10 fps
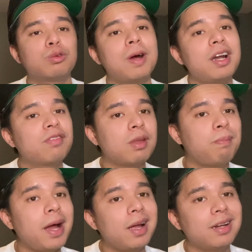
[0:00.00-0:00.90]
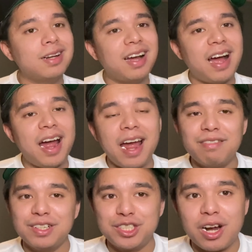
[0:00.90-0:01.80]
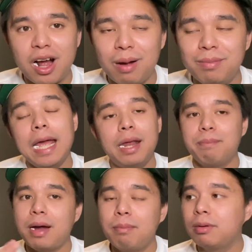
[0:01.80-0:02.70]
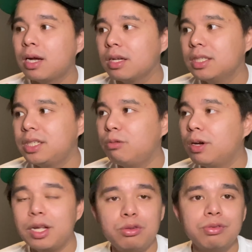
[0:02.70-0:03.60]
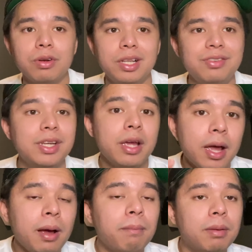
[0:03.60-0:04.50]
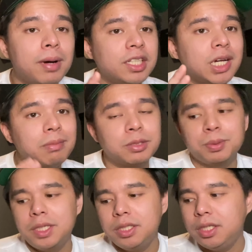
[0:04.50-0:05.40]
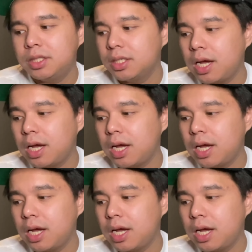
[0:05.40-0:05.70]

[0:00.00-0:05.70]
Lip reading: But right off the bat, I have a job, and I'm not gonna say what I do for a living, but my job is pretty decent.